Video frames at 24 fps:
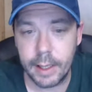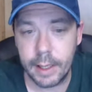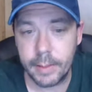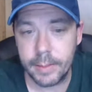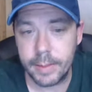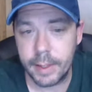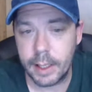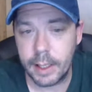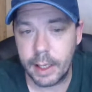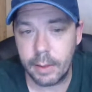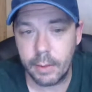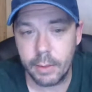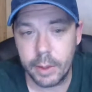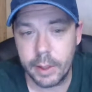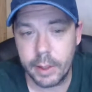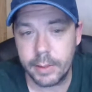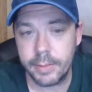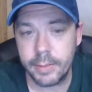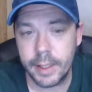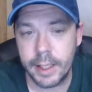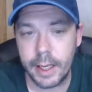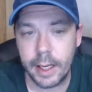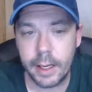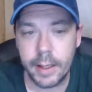I mean, I wouldn't
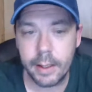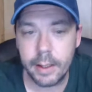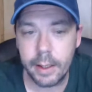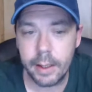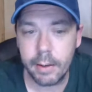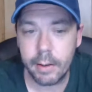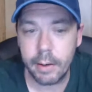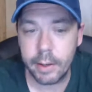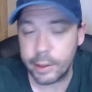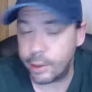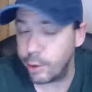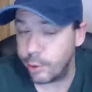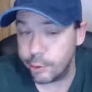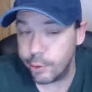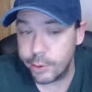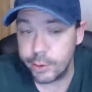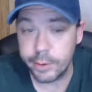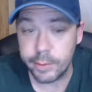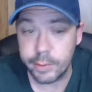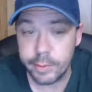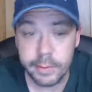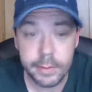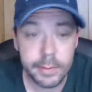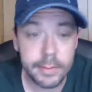be out here on
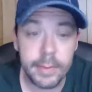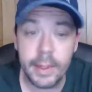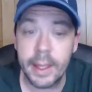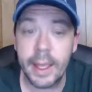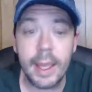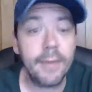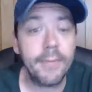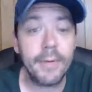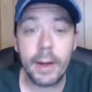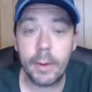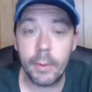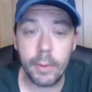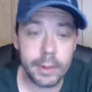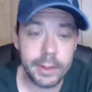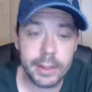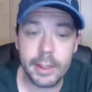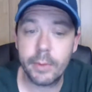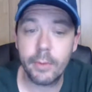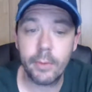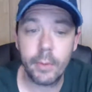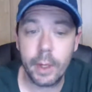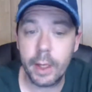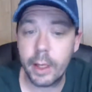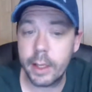YouTube if I
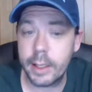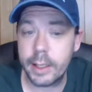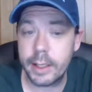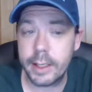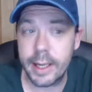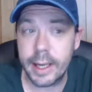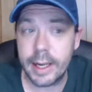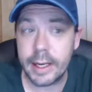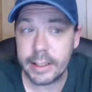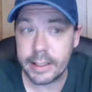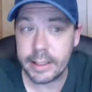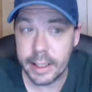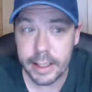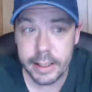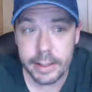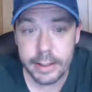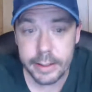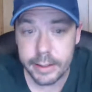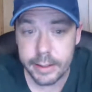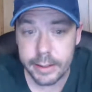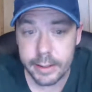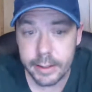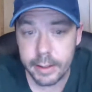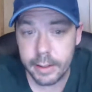wasn't willing to take
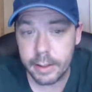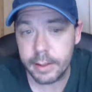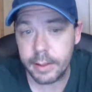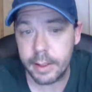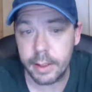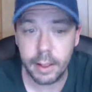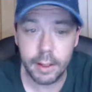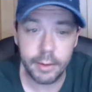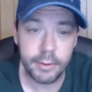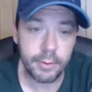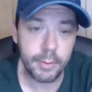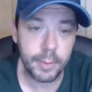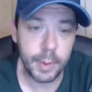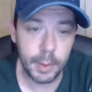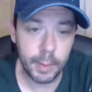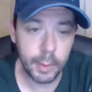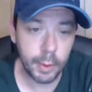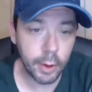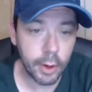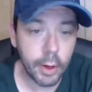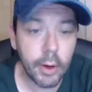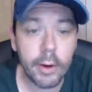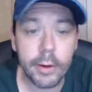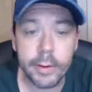chances that other
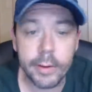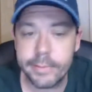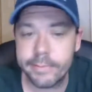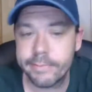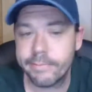people aren't.